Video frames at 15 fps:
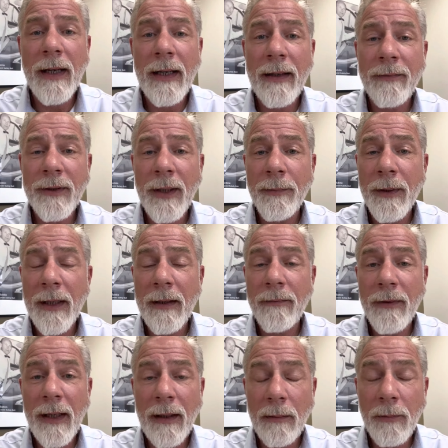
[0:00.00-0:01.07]
have something
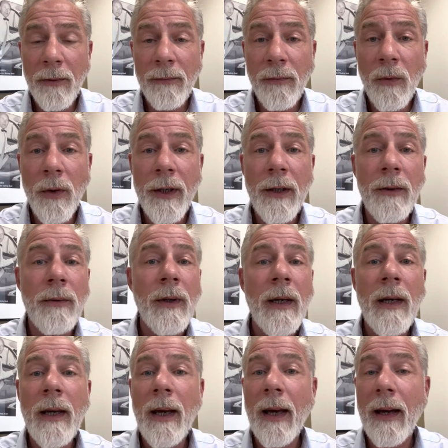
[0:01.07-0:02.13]
available for you.
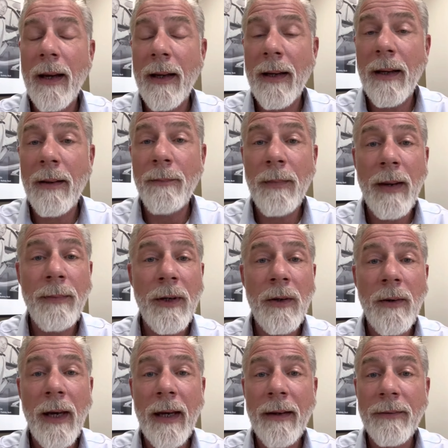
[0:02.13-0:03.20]
Maybe you
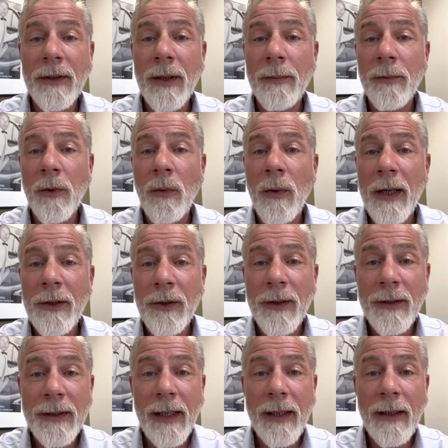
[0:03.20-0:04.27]
have some
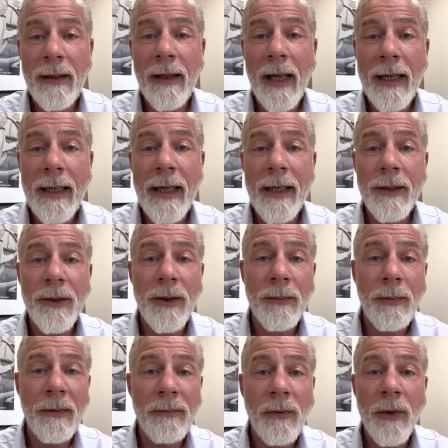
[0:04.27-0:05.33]
questions that you'd like answered
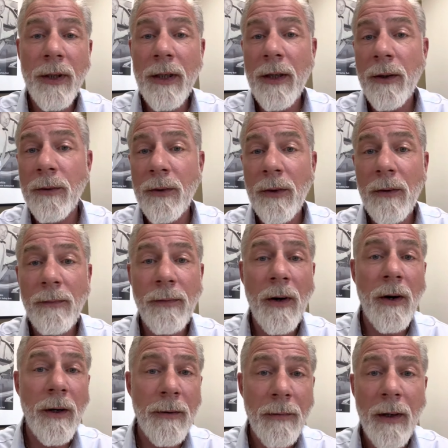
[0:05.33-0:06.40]
before you go too
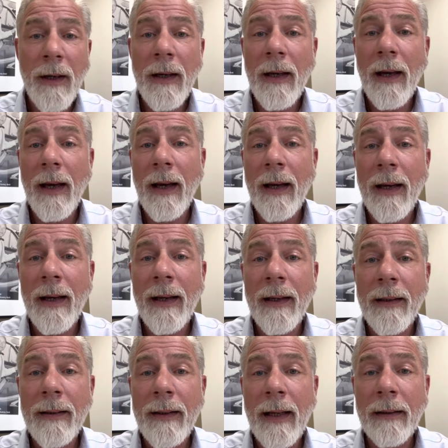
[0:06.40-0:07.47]
far
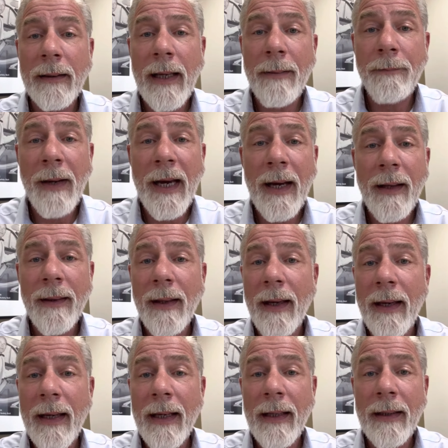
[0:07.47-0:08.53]
down that path,
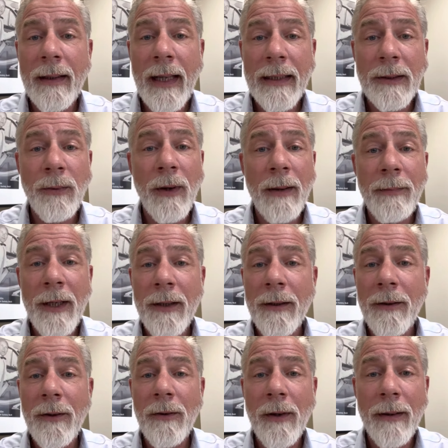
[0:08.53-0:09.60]
and that's what I'm here to
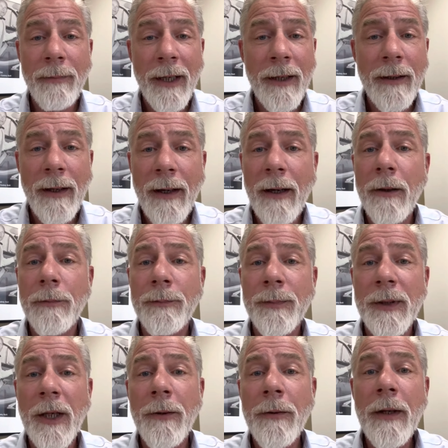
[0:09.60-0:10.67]
do. I'm here to help.
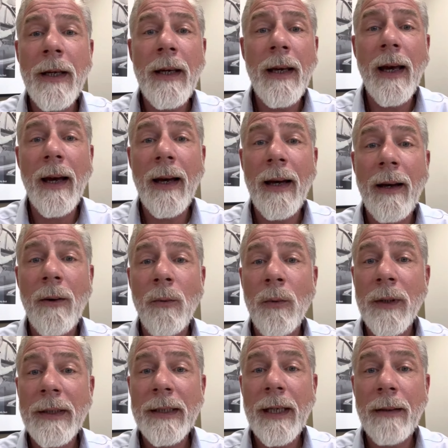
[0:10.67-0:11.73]
So
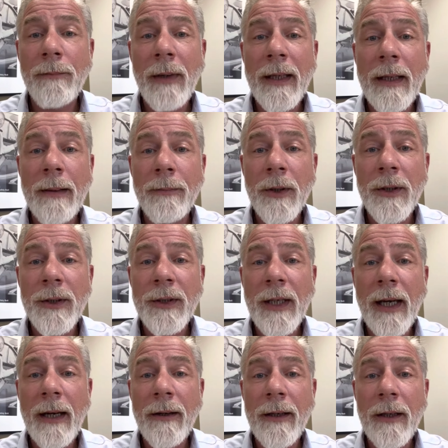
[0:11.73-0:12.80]
once again, my number is
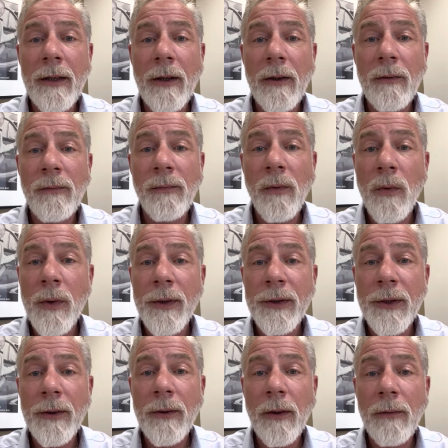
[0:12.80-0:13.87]
area code
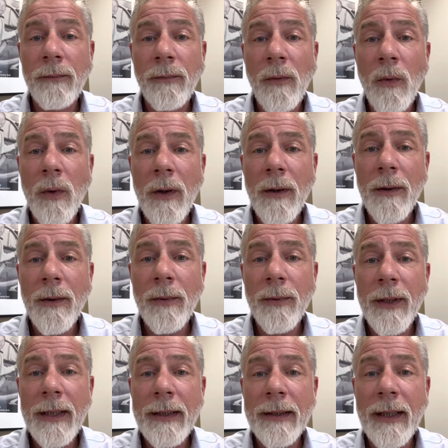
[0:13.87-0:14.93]

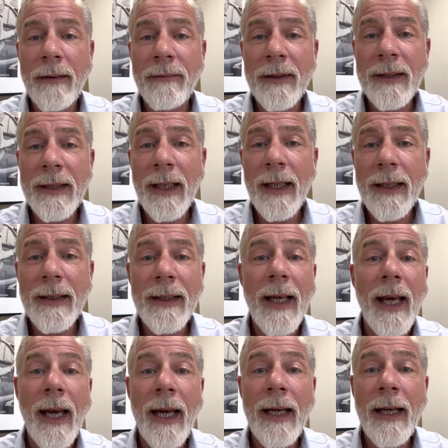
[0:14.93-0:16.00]

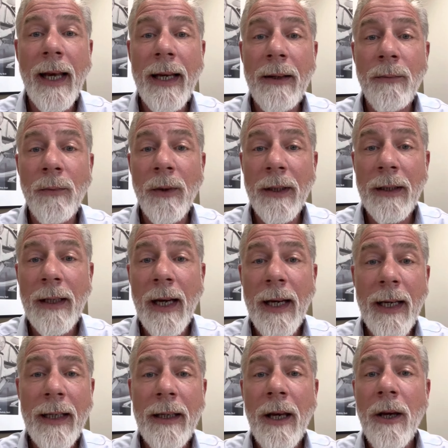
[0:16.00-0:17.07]

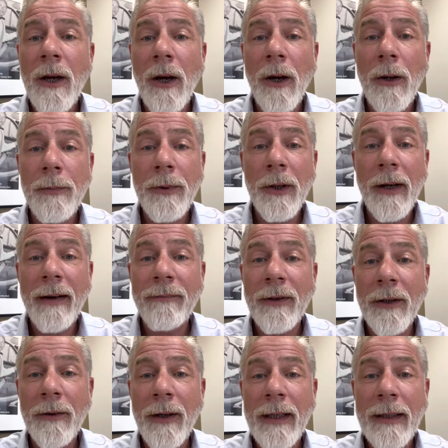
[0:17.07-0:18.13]
404-376-8819. Hope you're having a
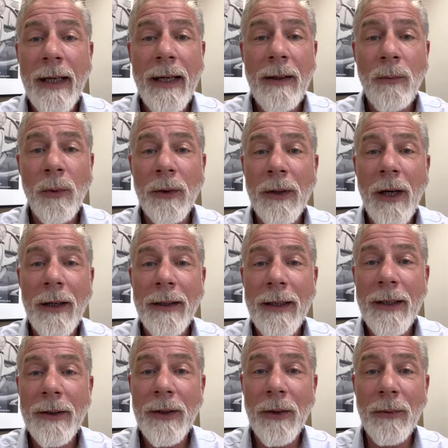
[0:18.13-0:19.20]
great day, and we'll talk to
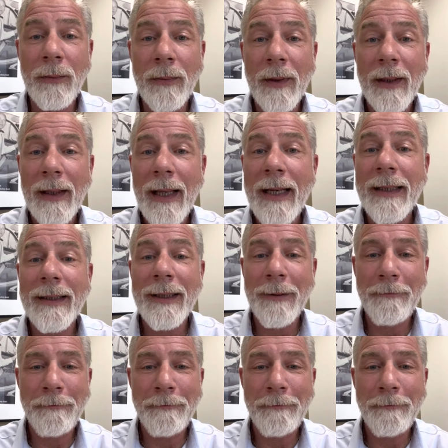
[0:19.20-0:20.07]
you soon. Thanks.